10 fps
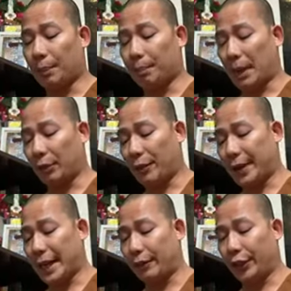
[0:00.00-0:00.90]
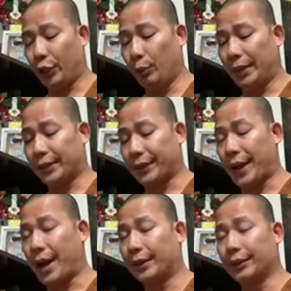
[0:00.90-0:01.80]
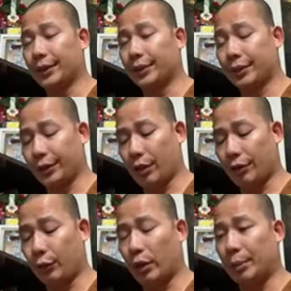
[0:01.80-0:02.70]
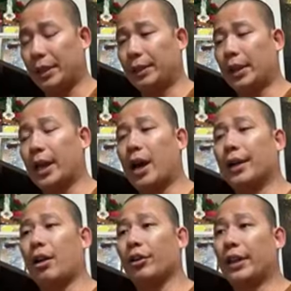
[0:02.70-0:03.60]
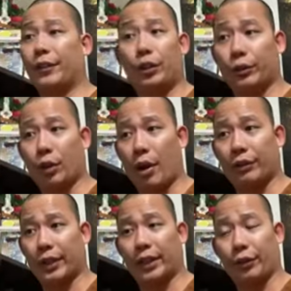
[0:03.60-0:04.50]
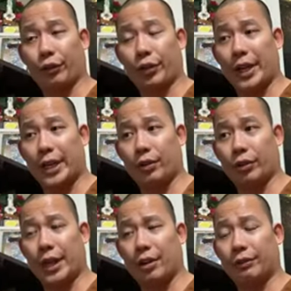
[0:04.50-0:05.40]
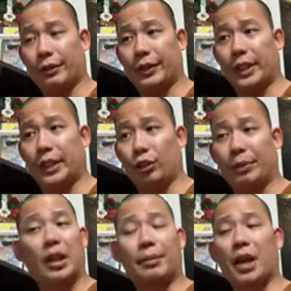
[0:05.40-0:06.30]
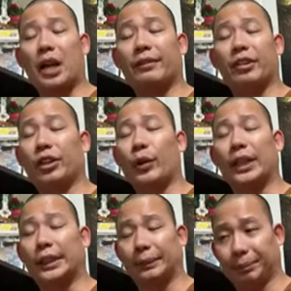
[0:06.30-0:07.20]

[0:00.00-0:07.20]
Matter of fact, every human is a god, because, you know, if you want to be a god, all you have to do is go out and get a 38 or AR-15 and you become god very quickly.